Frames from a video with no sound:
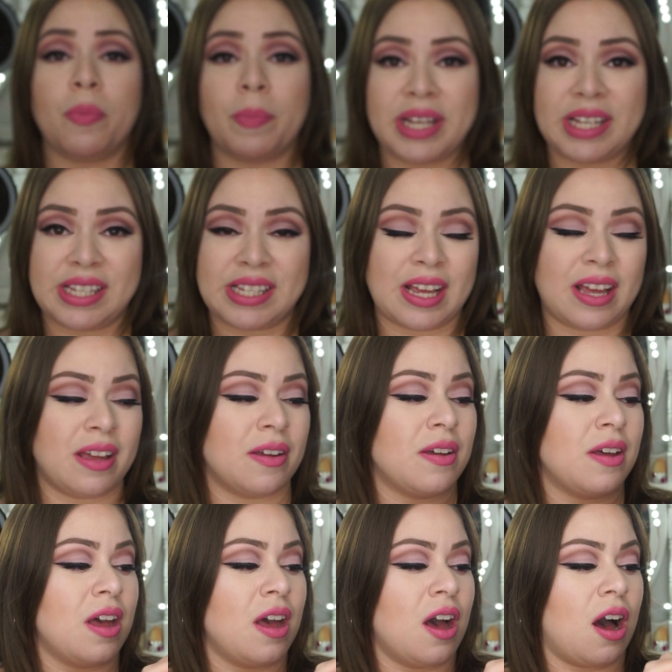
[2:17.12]
Promesa.
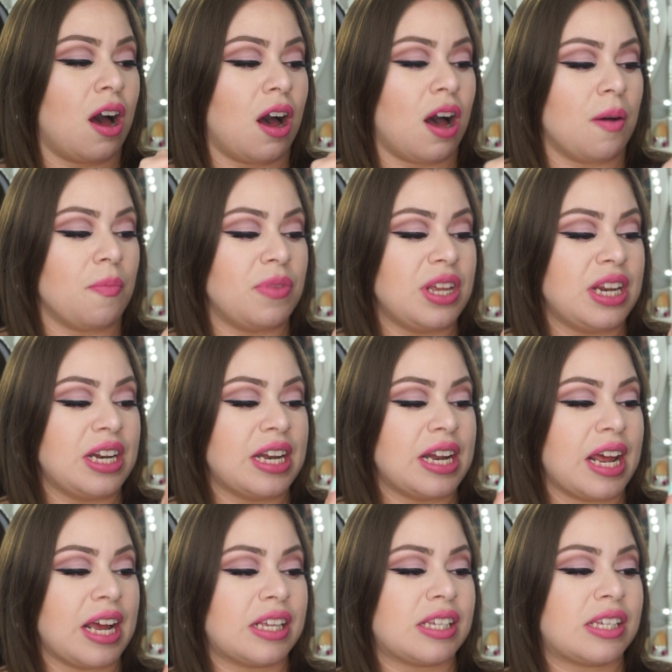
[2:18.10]
The
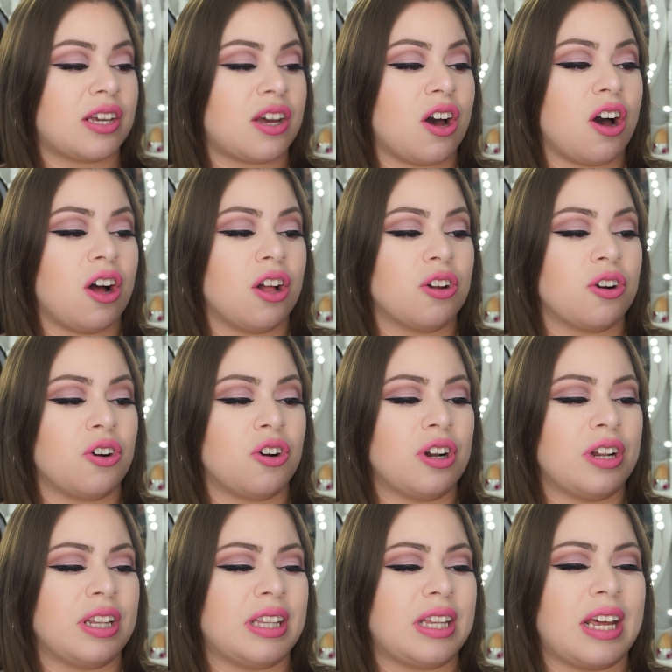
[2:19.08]
next
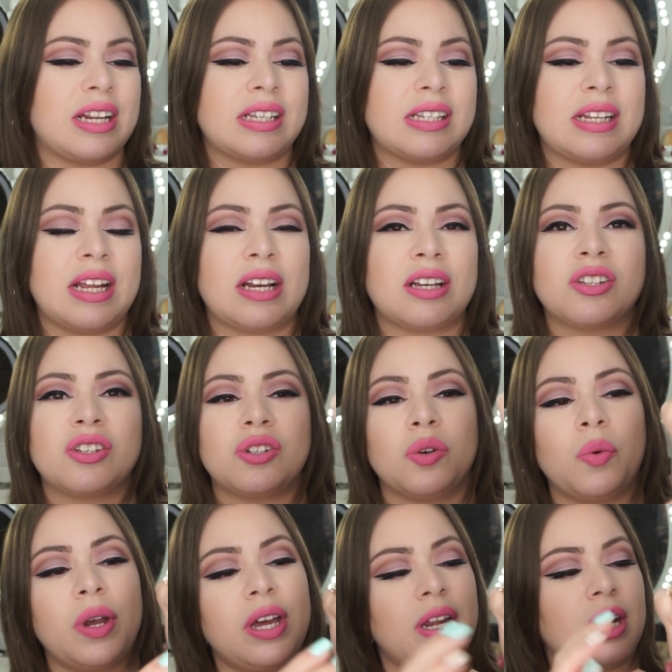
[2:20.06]
color that is next
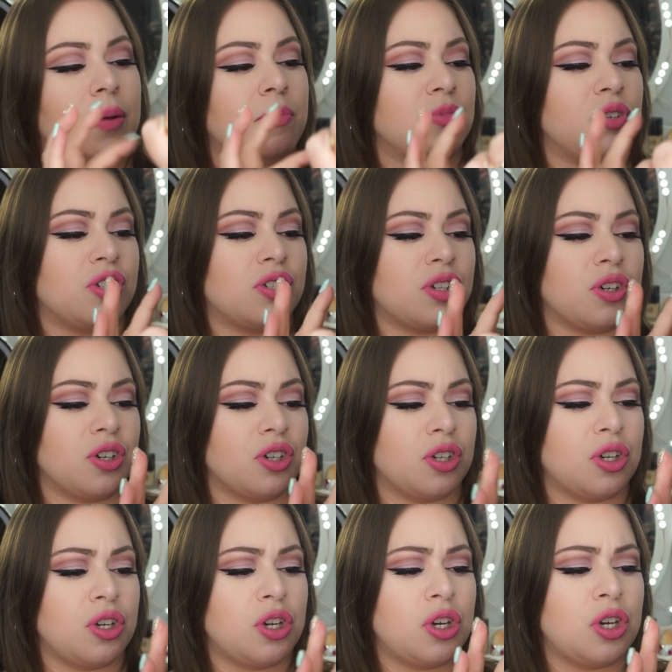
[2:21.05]
to it, I'm just
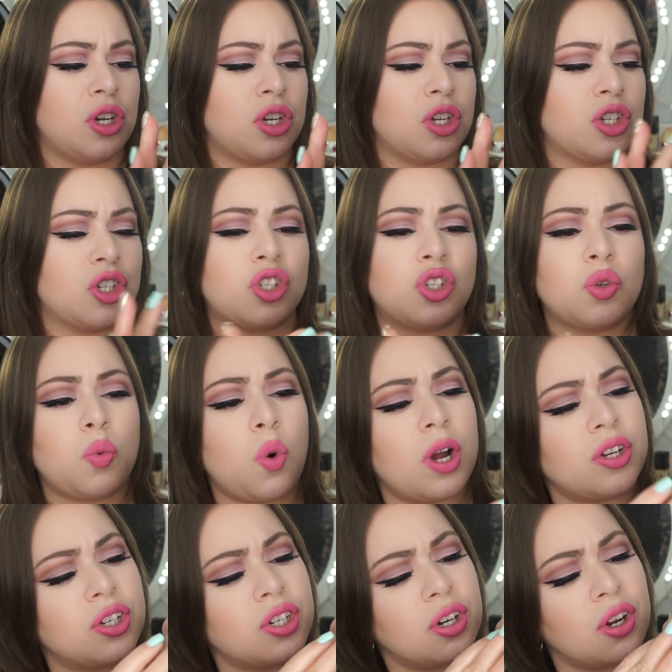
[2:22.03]
gonna
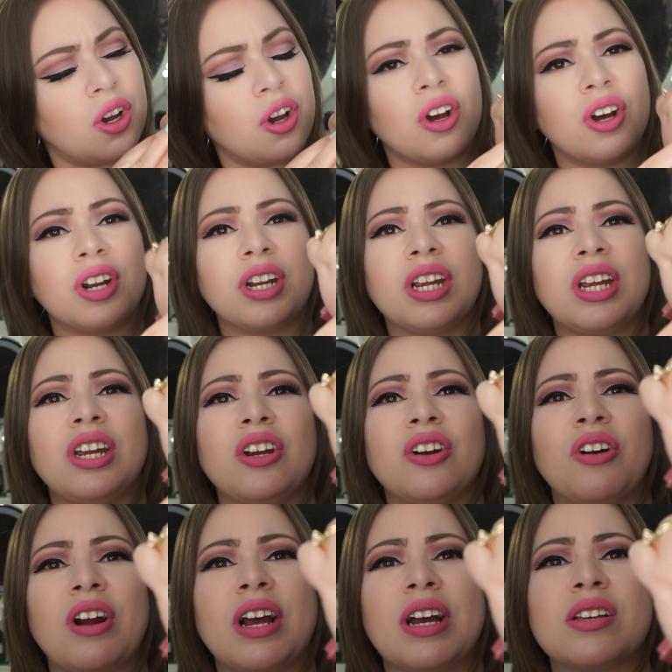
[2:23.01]
swatch it on
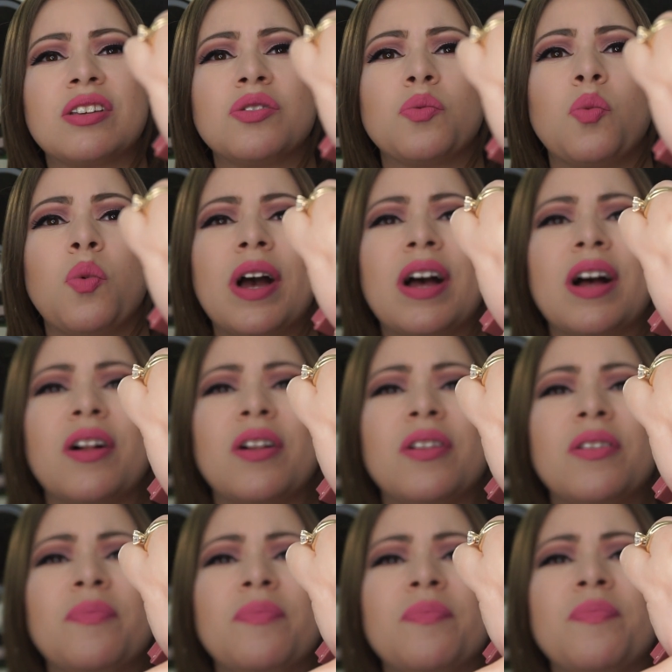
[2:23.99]
here as
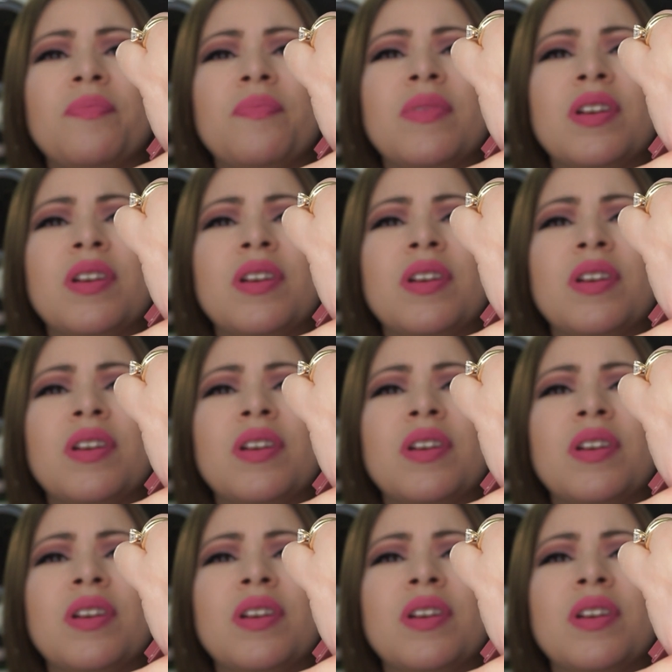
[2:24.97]
well.